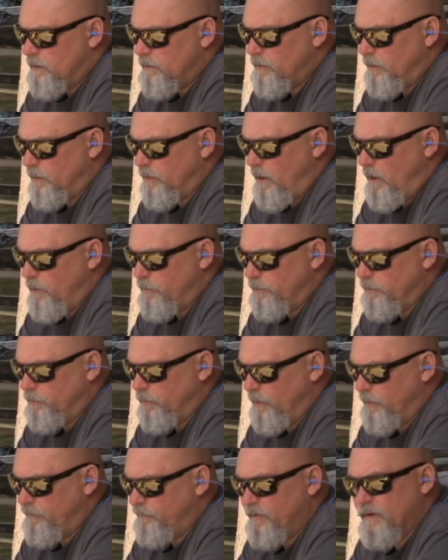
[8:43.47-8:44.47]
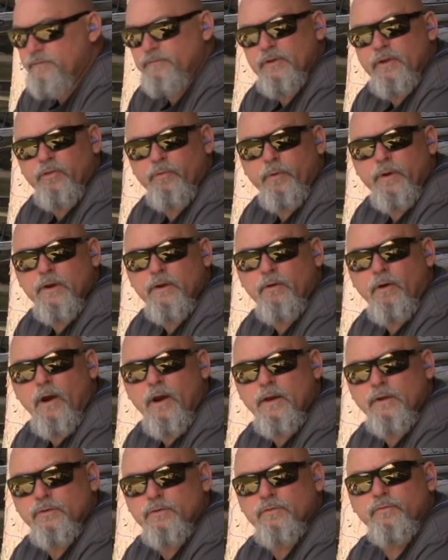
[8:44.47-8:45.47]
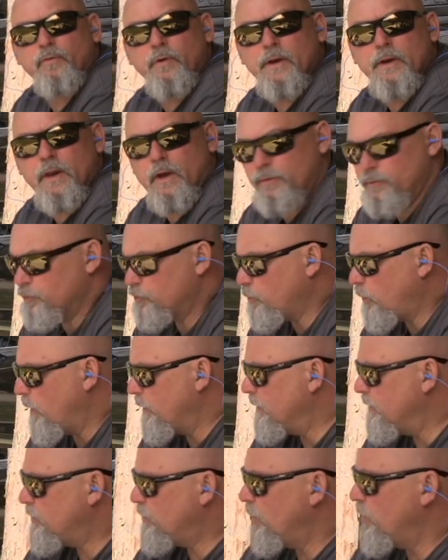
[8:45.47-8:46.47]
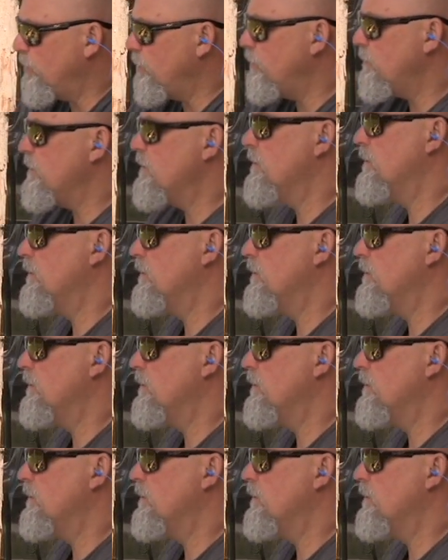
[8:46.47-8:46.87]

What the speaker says: They're loaded with 53 grains of Reloader 22.